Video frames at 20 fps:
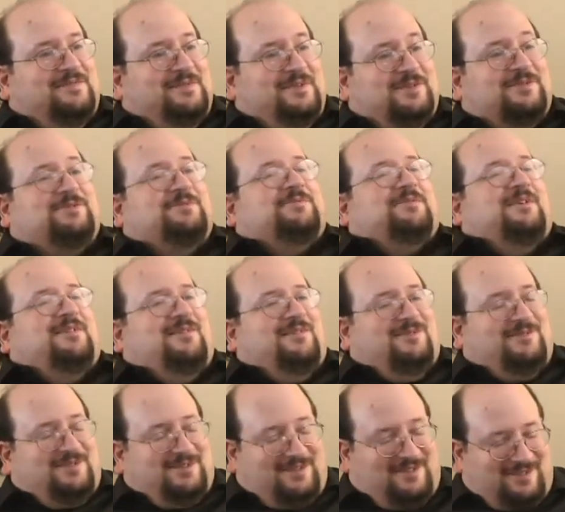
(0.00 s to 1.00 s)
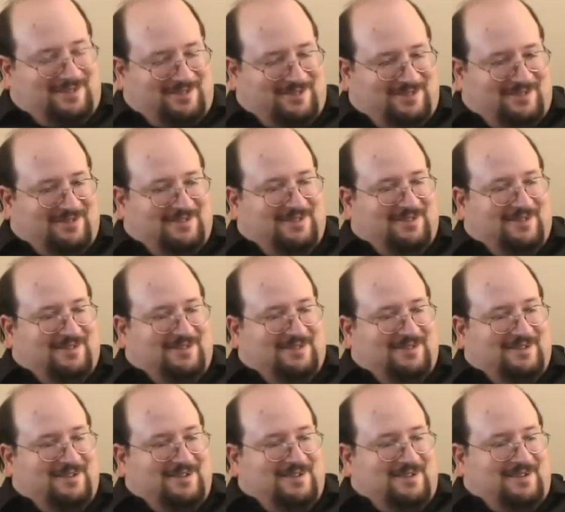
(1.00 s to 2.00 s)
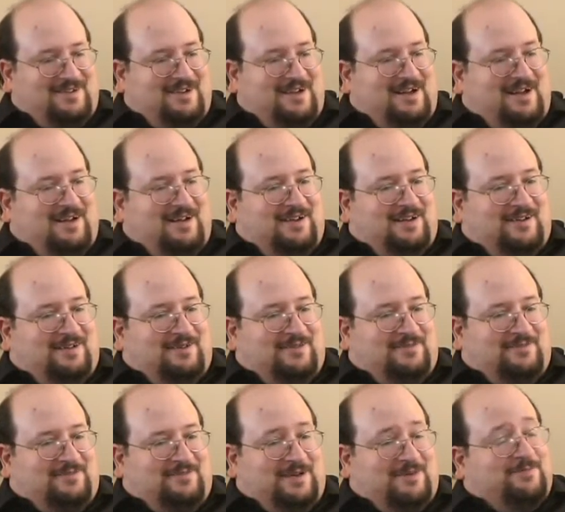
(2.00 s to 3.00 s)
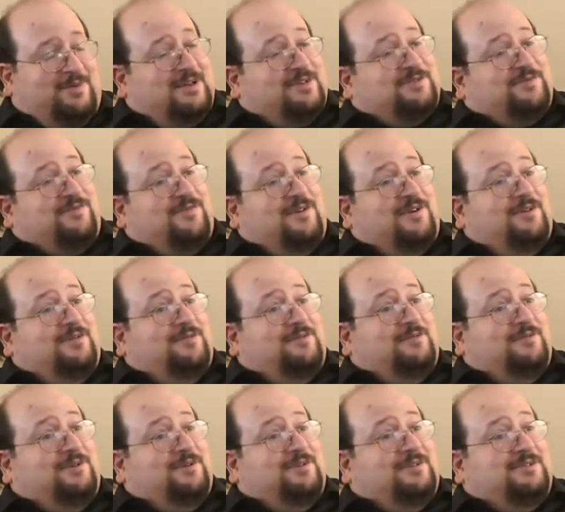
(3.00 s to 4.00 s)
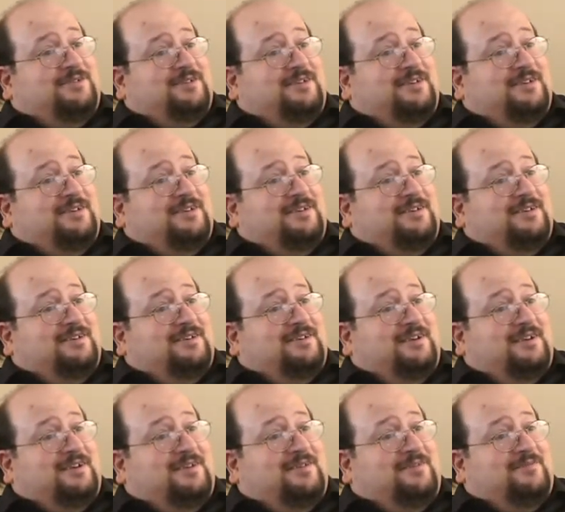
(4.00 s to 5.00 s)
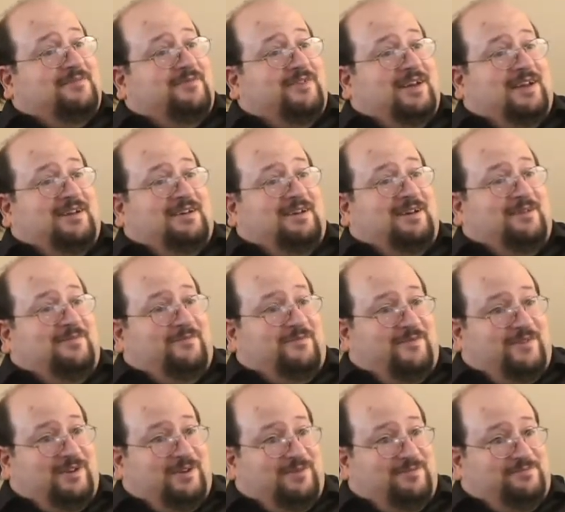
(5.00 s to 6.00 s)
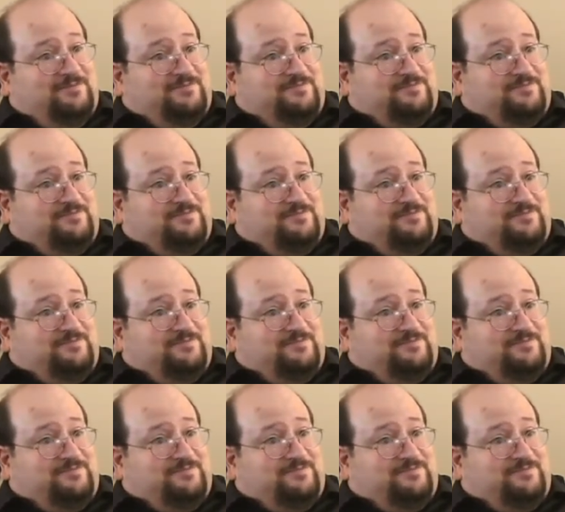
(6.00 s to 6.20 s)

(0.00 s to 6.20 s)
This was while I was at Hunter, yeah. My best friend was a Vietnam vet.